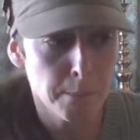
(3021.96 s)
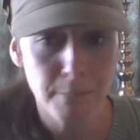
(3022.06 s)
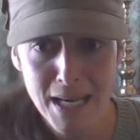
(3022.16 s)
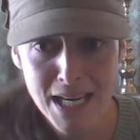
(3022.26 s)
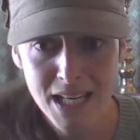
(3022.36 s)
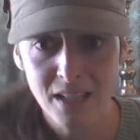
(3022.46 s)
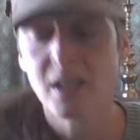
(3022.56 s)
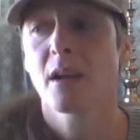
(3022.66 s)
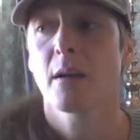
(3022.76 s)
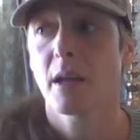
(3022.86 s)
me,
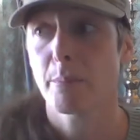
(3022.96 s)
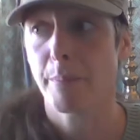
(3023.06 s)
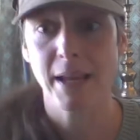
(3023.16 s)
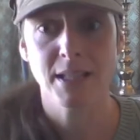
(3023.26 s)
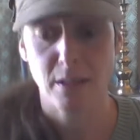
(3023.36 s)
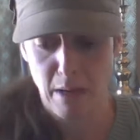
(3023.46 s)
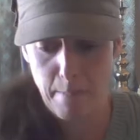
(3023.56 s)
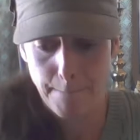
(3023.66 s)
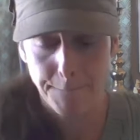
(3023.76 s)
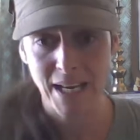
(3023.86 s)
based on my
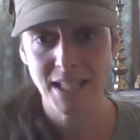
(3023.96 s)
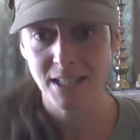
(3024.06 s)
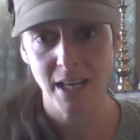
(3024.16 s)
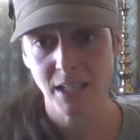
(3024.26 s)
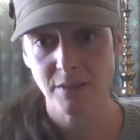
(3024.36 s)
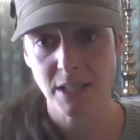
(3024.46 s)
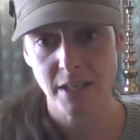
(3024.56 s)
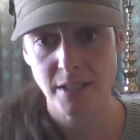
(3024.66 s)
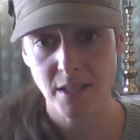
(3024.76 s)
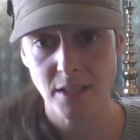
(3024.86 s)
baseline of
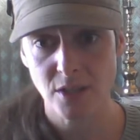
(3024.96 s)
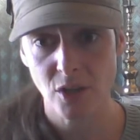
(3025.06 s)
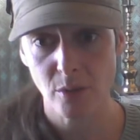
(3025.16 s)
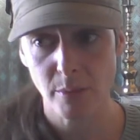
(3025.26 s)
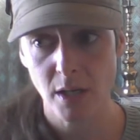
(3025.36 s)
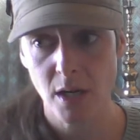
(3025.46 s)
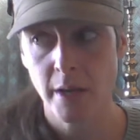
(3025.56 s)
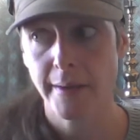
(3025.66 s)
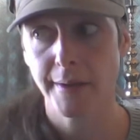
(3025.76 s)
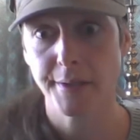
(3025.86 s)
existence as a human,
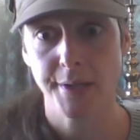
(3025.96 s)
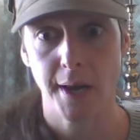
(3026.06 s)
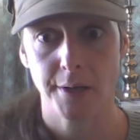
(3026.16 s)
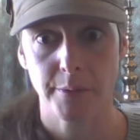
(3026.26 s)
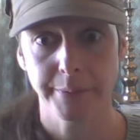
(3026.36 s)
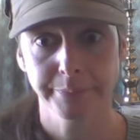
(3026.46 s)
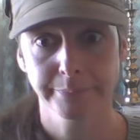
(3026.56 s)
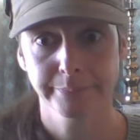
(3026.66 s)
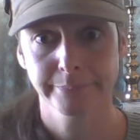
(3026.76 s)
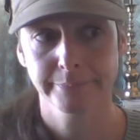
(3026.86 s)
is inadequate.
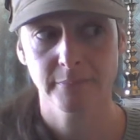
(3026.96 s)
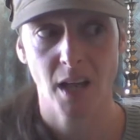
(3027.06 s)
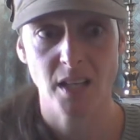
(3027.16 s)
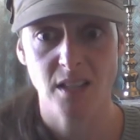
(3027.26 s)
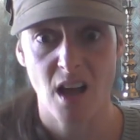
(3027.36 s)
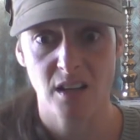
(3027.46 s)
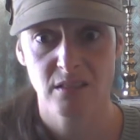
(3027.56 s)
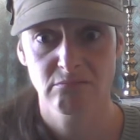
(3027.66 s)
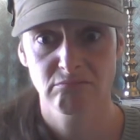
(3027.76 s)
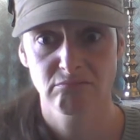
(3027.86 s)
I suck.
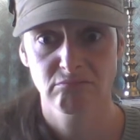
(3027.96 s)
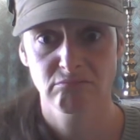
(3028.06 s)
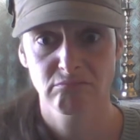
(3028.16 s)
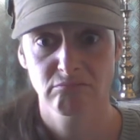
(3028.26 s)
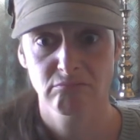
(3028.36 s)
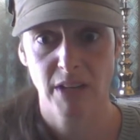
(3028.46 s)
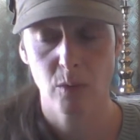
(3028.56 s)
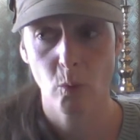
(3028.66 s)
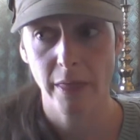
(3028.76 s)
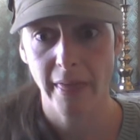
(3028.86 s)

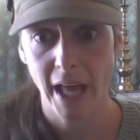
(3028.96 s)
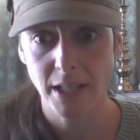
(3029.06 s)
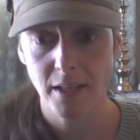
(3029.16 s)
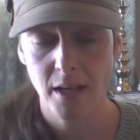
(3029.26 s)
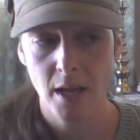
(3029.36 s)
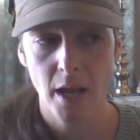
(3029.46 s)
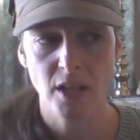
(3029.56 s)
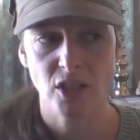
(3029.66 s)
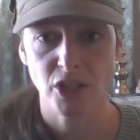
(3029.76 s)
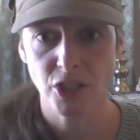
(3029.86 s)
And with that
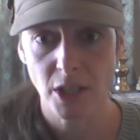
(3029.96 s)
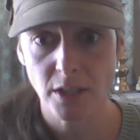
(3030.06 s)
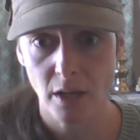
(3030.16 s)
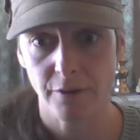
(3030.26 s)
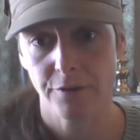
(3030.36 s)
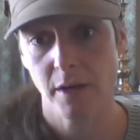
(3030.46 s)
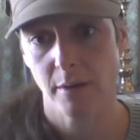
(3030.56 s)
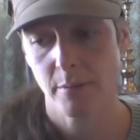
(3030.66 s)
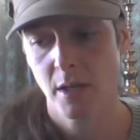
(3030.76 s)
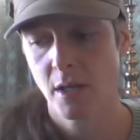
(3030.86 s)
is a shit ton of
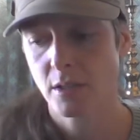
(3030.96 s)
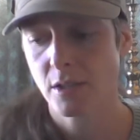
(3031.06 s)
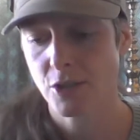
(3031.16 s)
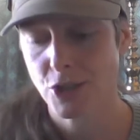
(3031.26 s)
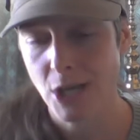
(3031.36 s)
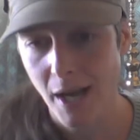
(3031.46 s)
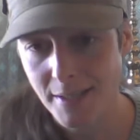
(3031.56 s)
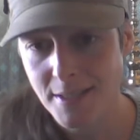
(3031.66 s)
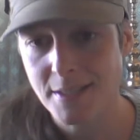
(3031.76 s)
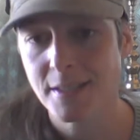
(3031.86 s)
freedom to
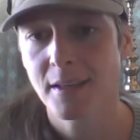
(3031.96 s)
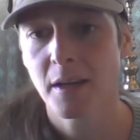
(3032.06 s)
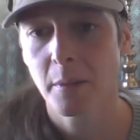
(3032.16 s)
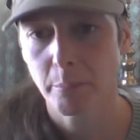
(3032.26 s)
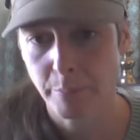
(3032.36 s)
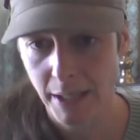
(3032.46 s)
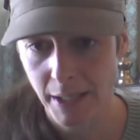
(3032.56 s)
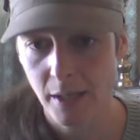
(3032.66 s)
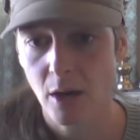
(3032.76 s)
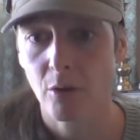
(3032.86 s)
just oh God, be
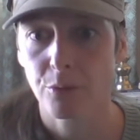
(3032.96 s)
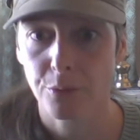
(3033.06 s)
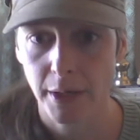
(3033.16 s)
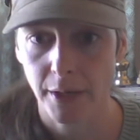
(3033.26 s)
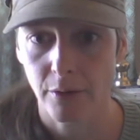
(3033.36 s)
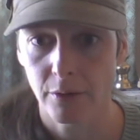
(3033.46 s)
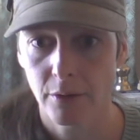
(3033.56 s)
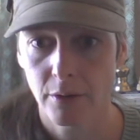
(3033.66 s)
yeah. real.